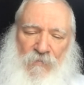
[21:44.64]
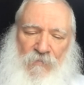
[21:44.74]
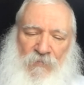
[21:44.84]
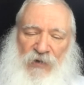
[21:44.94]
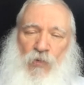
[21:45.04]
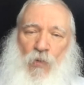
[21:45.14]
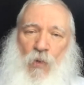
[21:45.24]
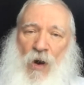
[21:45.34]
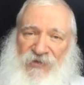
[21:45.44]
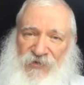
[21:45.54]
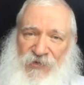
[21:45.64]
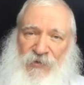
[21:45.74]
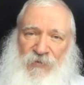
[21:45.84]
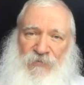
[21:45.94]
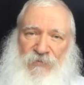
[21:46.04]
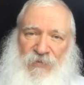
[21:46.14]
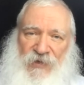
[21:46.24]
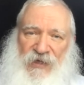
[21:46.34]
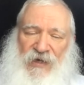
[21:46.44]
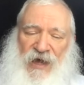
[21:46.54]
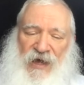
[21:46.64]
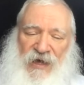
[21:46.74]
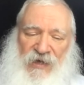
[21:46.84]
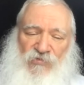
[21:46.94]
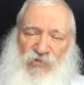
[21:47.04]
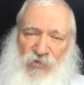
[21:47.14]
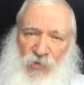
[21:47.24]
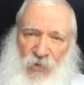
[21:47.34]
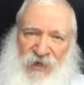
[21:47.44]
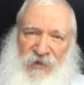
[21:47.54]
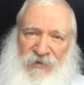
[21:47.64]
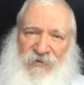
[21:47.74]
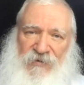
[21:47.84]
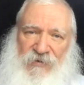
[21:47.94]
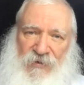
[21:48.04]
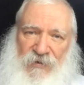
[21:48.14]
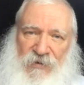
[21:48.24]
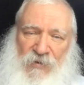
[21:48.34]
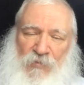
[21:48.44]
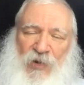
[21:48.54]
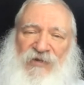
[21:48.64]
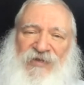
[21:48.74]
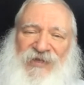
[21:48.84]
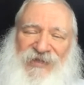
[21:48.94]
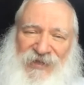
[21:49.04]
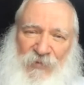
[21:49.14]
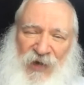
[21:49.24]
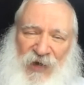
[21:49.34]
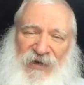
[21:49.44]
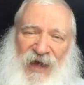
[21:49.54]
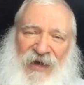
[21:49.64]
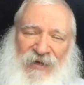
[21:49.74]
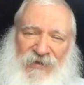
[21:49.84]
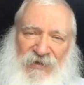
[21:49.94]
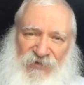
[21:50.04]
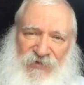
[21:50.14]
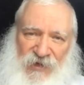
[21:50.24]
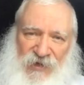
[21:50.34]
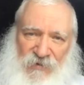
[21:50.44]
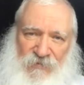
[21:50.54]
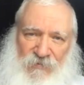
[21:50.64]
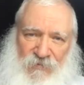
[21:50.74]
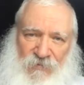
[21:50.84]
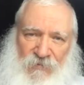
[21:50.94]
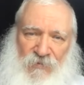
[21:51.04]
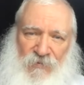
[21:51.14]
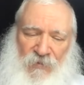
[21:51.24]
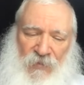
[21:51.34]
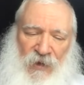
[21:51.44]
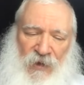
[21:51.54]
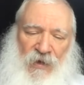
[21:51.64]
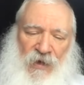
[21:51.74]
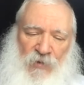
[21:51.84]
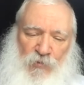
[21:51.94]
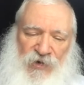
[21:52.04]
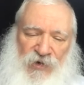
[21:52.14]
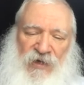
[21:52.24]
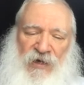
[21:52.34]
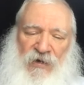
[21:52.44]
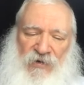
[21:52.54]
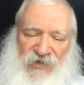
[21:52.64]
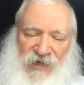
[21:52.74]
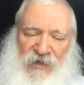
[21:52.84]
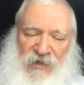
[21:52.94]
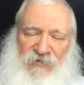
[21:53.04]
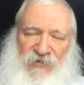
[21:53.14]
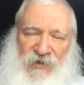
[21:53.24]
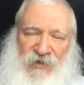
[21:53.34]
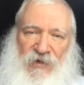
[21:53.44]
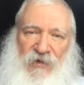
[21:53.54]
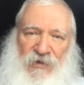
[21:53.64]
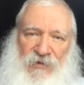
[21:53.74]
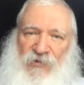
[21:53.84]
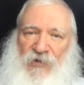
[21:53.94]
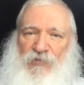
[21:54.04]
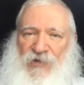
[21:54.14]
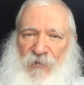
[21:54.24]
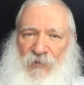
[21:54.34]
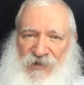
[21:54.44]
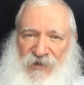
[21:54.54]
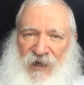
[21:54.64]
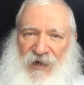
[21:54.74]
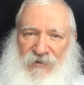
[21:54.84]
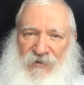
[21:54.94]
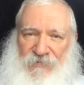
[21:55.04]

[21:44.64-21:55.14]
but want to enjoy it, participate actively in bringing ourselves to the promised land.